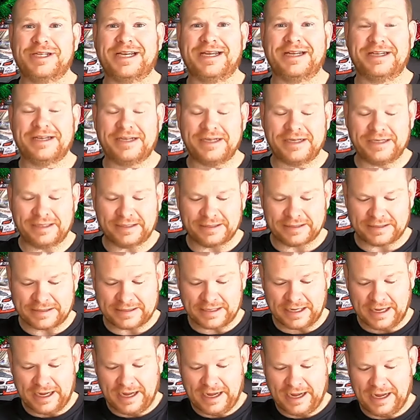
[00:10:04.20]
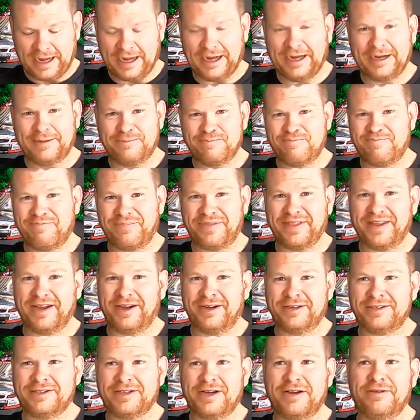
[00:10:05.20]
10 years,
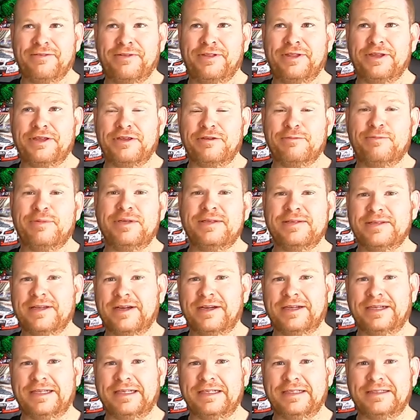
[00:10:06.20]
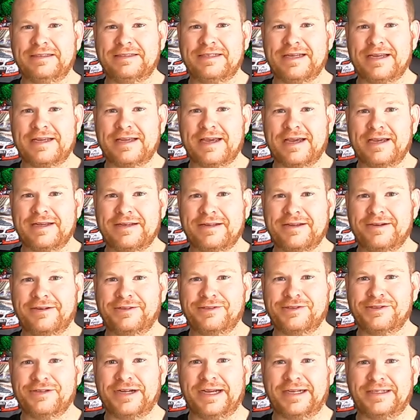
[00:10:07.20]
I don't think you'd be signing a Decade
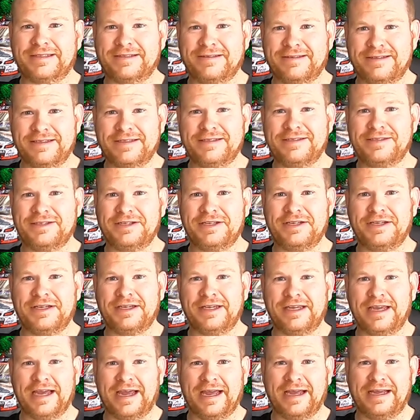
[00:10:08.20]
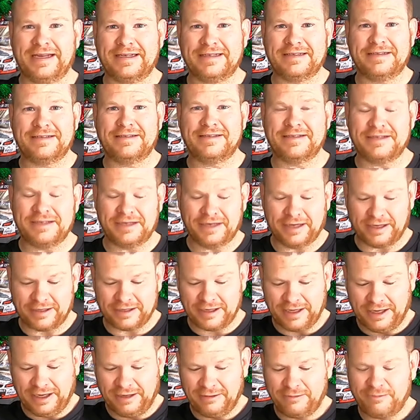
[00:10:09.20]
contract this year, and, you know,
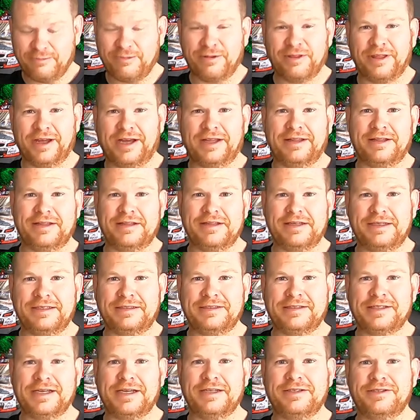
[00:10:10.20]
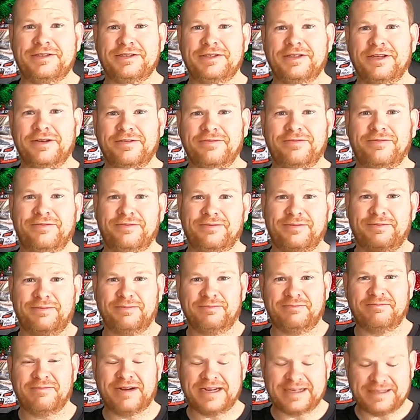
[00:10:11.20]
with only the intention of
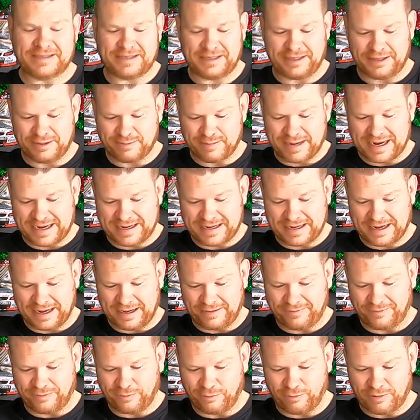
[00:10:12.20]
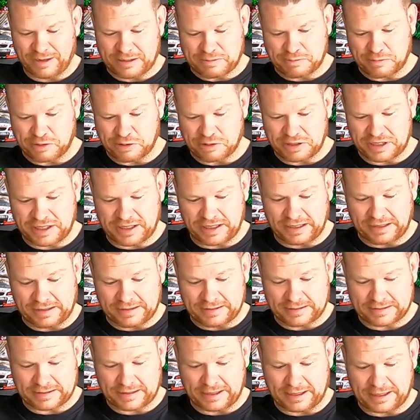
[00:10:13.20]
racing in the main game for one more year.
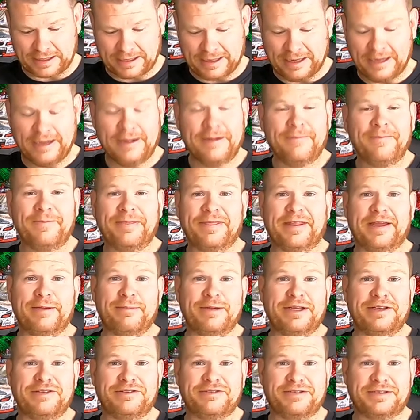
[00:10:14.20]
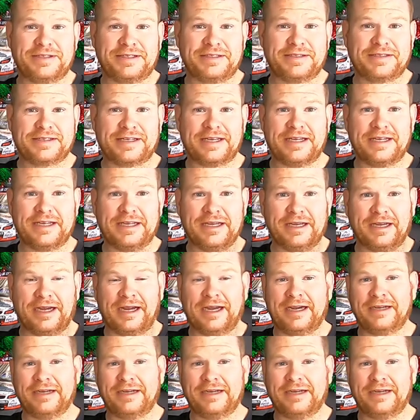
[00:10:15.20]
So that'll be interesting to see.